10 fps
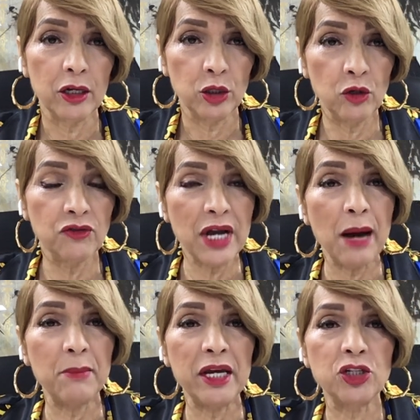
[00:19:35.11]
You've not
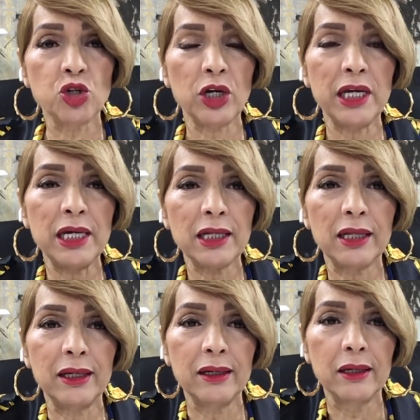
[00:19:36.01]
made your
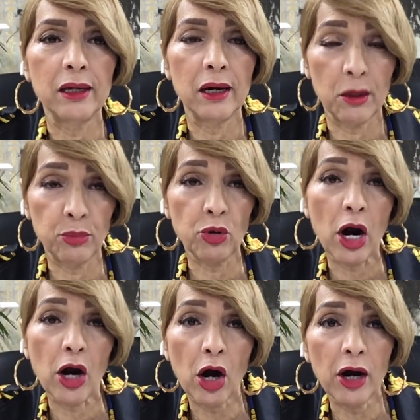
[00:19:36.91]
healing a
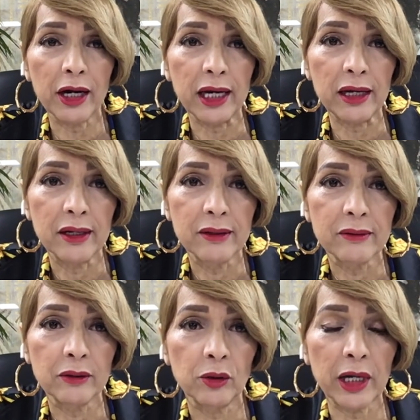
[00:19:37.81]
priority,
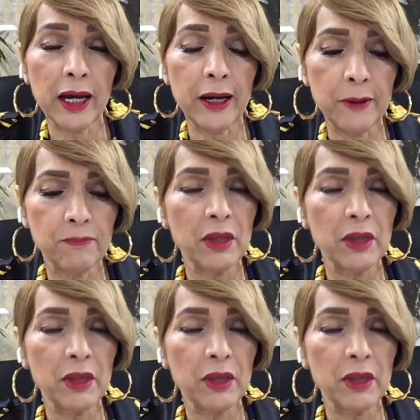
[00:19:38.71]
okay?